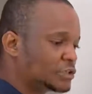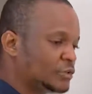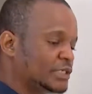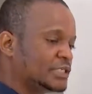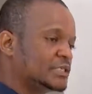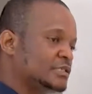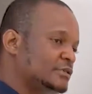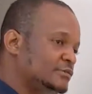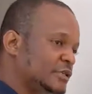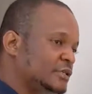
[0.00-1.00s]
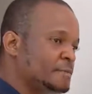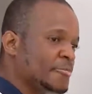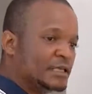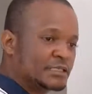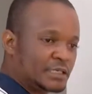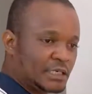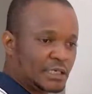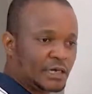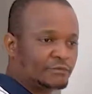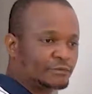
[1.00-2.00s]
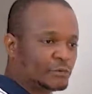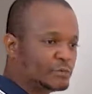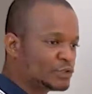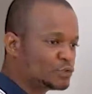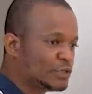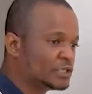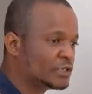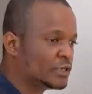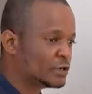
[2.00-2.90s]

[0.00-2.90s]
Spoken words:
when it's receiving signal from the switch